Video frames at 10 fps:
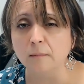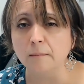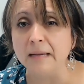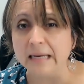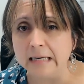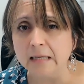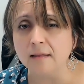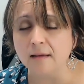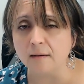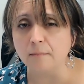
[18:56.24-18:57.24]
meeting
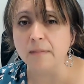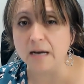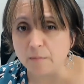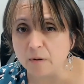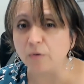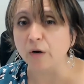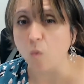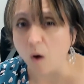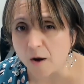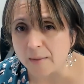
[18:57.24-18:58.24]
the minimum
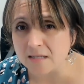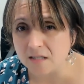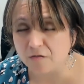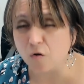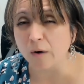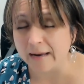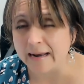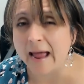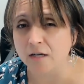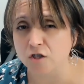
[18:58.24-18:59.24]
requirements for
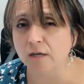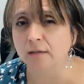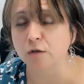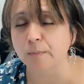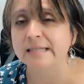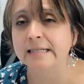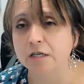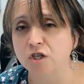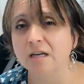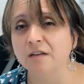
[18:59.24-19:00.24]
an adjunct
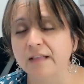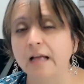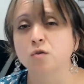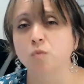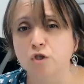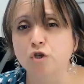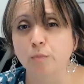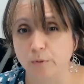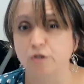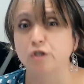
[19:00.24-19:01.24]
position if that's what you're
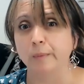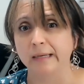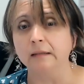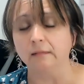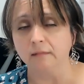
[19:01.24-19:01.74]
pursuing.